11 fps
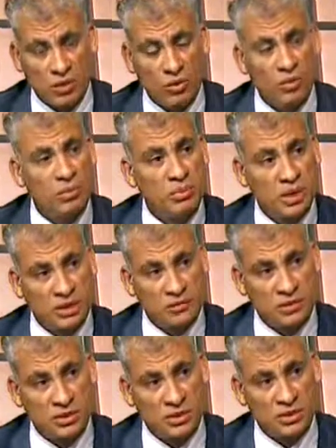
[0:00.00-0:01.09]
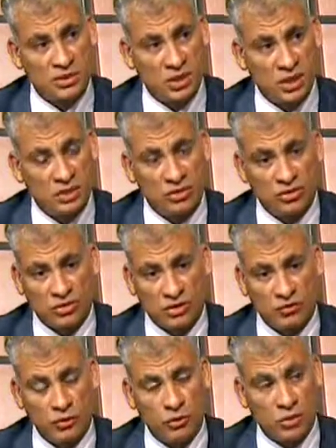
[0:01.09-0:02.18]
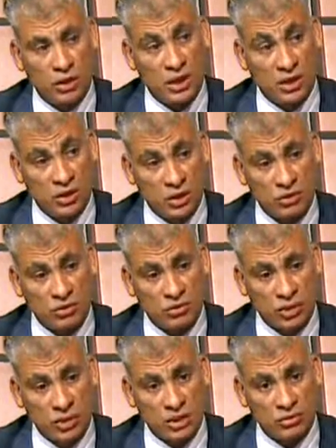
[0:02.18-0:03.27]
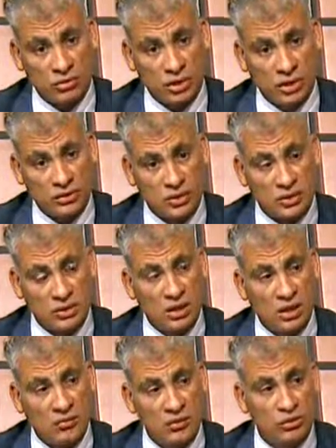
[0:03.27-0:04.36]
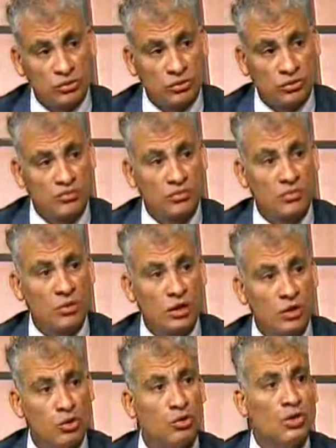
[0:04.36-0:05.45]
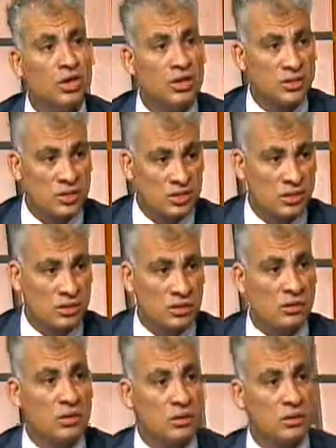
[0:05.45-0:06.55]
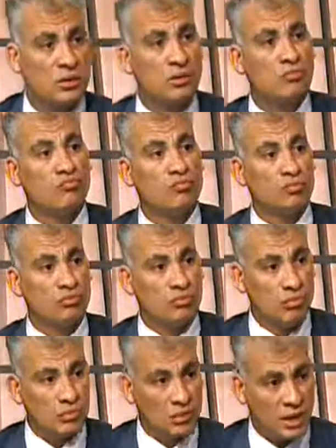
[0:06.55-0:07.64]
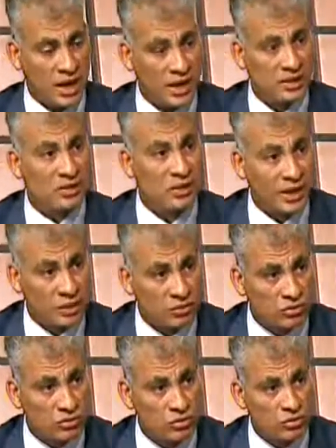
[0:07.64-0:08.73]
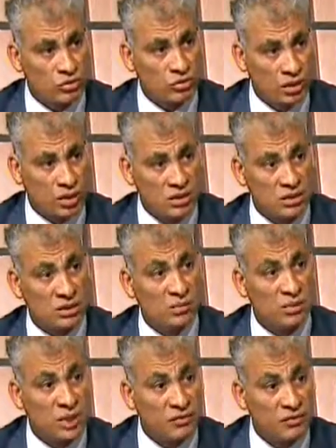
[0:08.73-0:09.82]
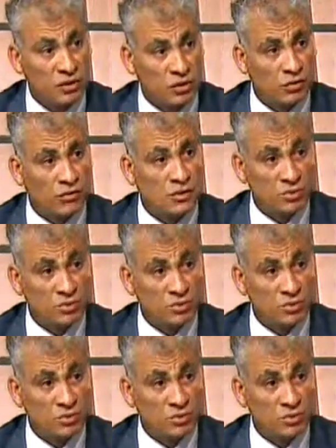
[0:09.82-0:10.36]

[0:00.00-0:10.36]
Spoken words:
all the benefits related to the fuel and also related to electricity delivered to who can just has the right to get the benefit of